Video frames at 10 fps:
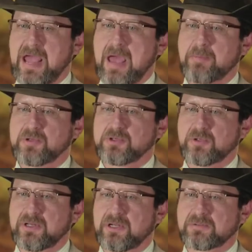happens,
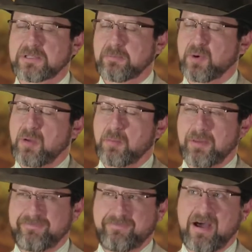you'll end up seeing
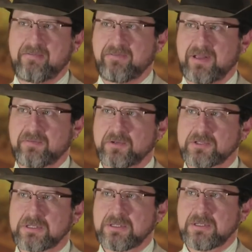probably five
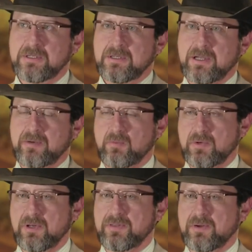flavors, and
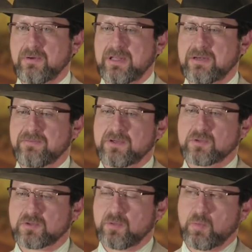really the only
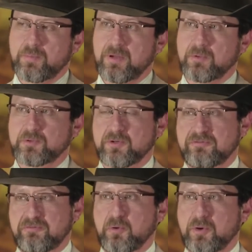individuals that will be able to
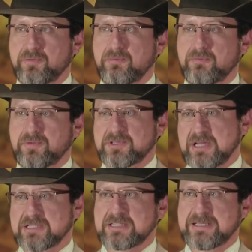afford the
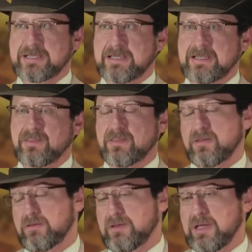testing and getting,
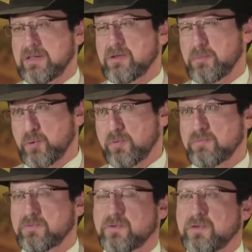getting the
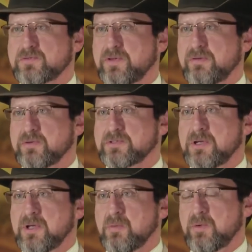approval for those flavors
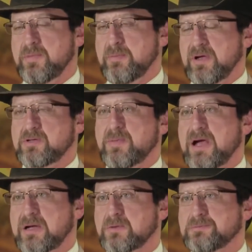would be big
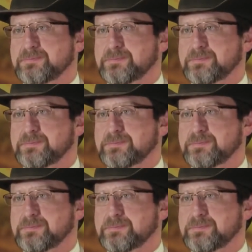tobacco.